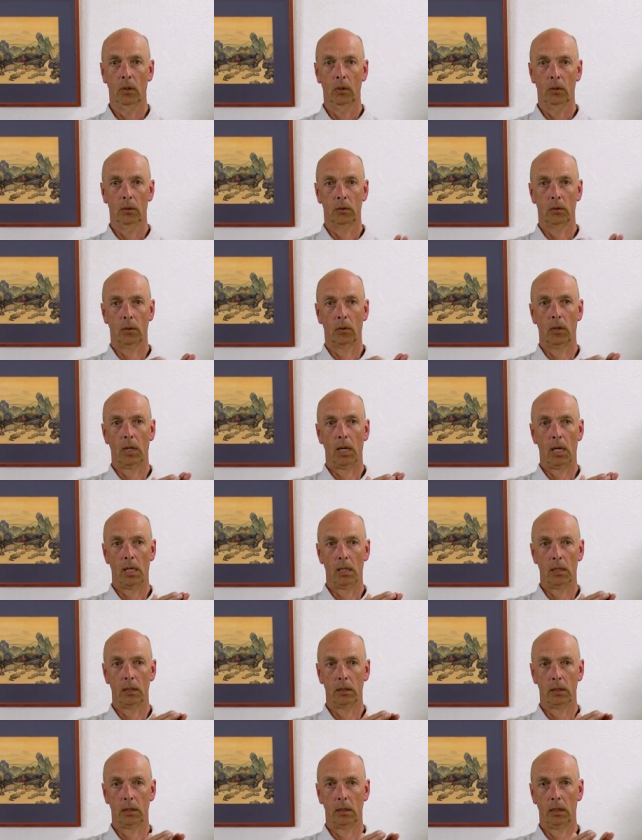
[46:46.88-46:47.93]
So
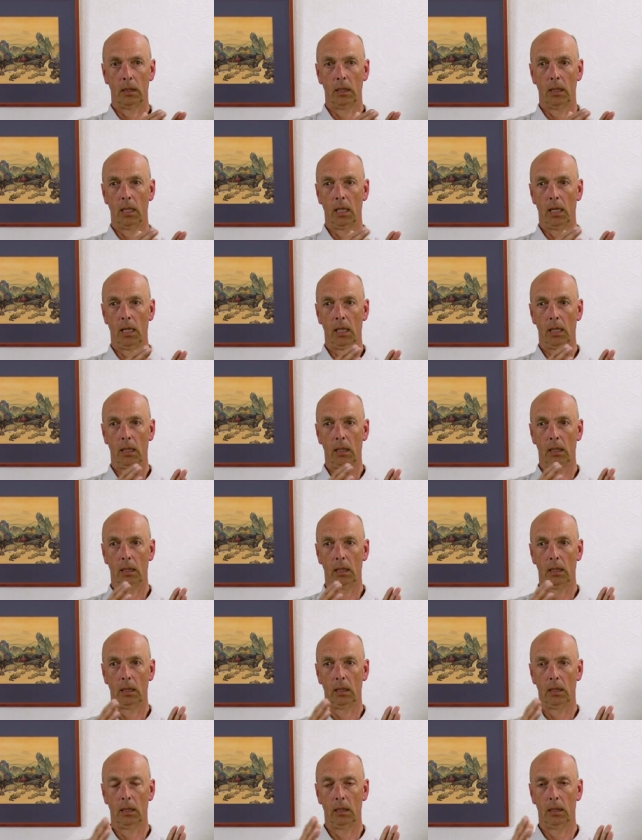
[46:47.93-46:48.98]
until then,
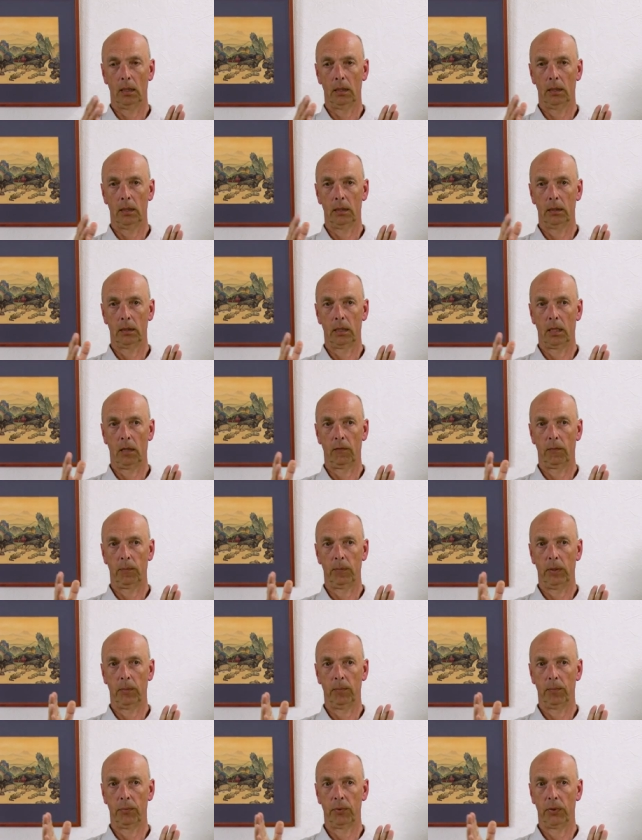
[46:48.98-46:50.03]
these have
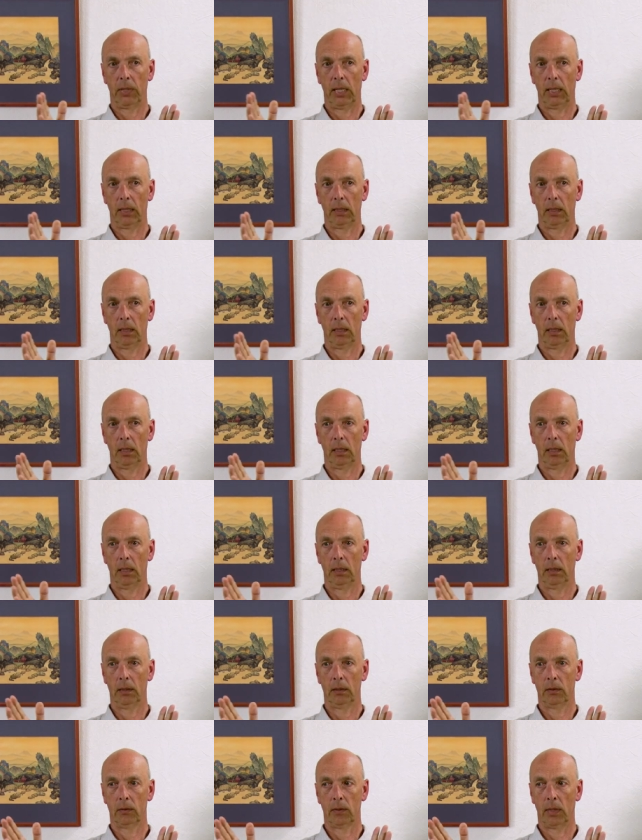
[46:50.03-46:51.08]
been practical
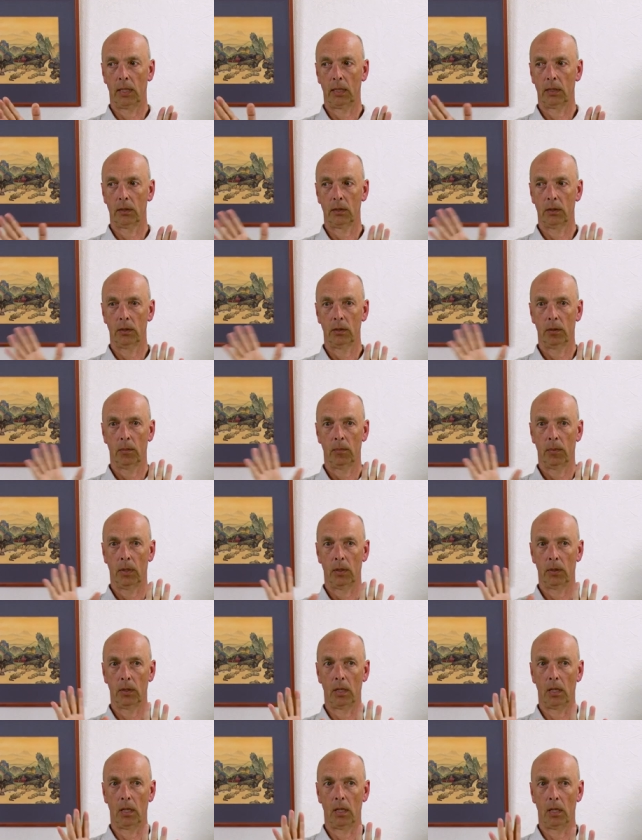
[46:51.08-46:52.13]
instructions
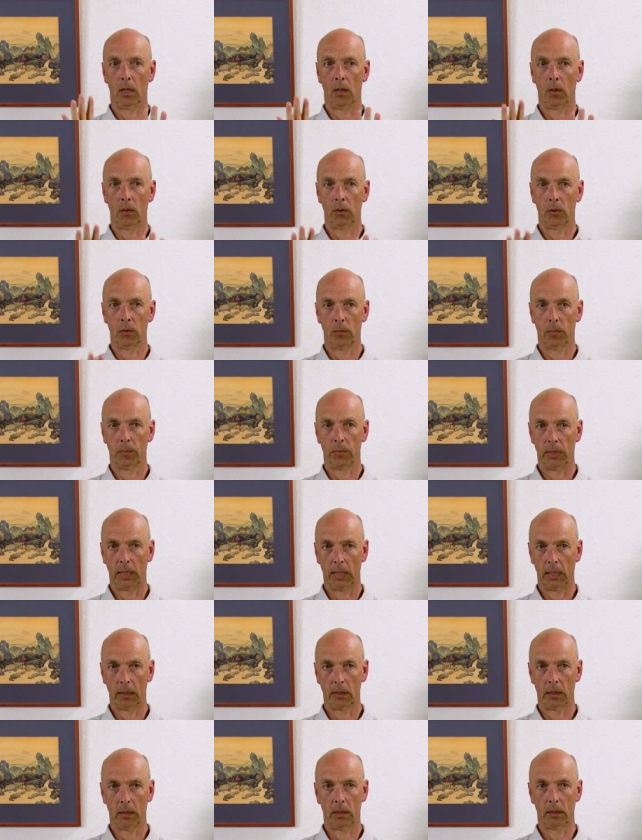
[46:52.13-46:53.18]
about how to
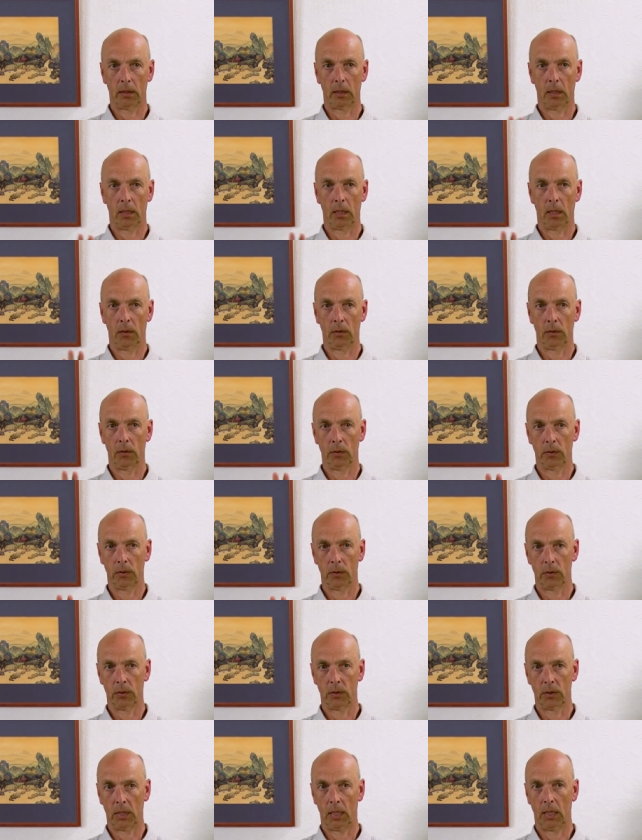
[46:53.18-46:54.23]
practice and how to
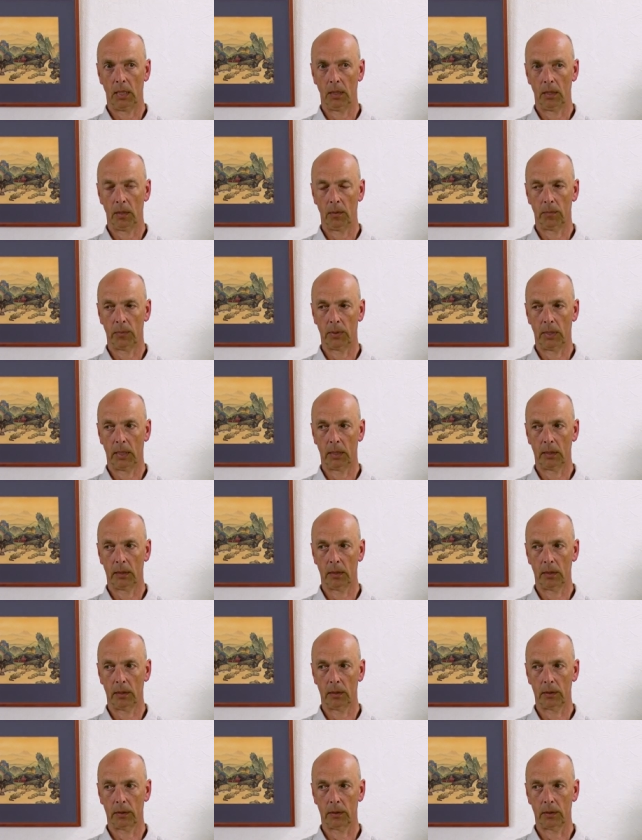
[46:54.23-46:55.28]
sustain the
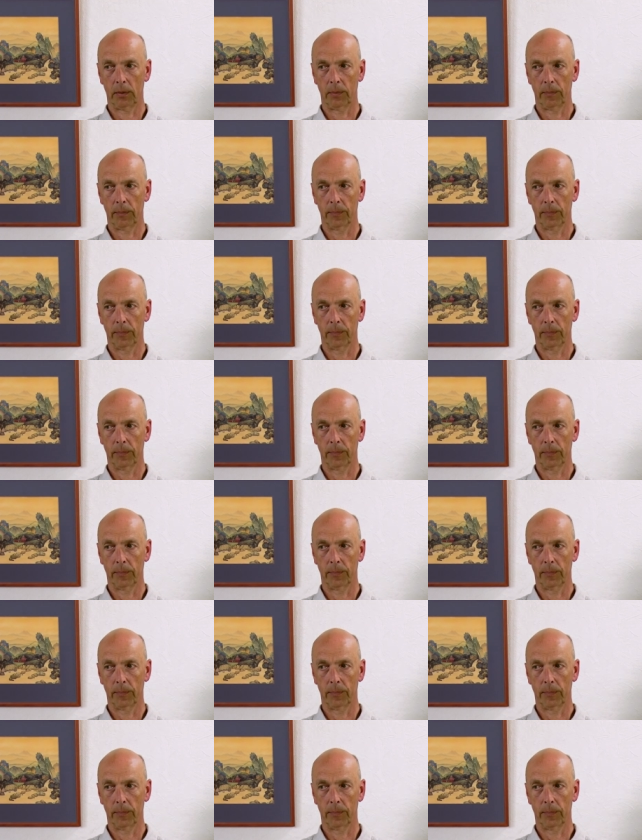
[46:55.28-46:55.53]
practice.